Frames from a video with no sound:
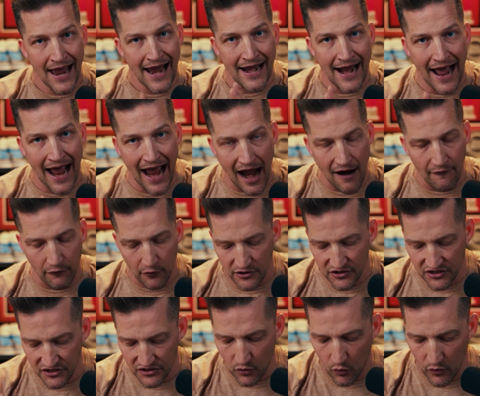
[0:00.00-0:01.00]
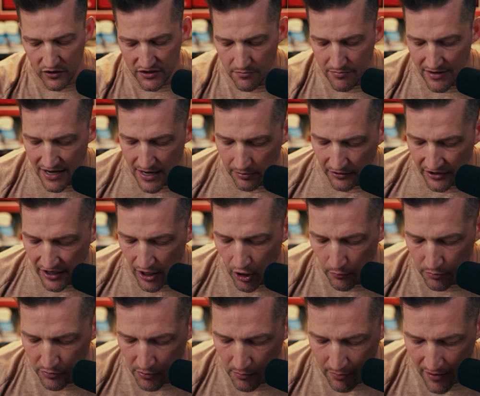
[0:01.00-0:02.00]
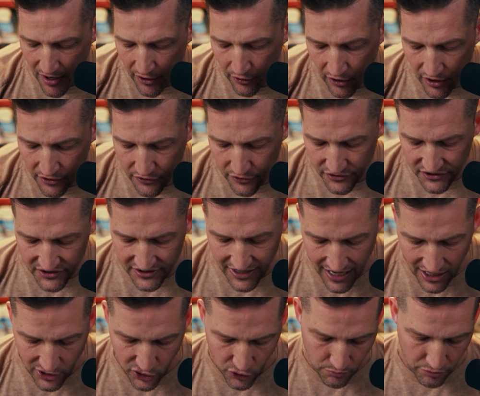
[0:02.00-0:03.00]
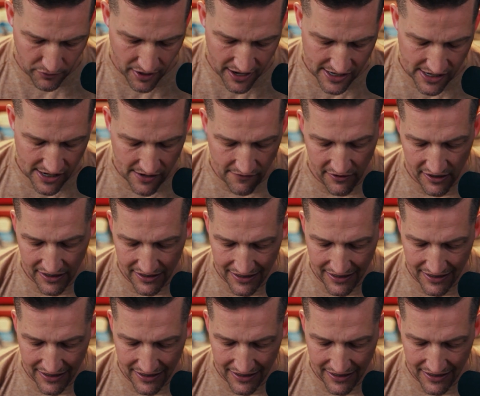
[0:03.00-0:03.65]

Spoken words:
an average is going to be able to help you better understand your break-even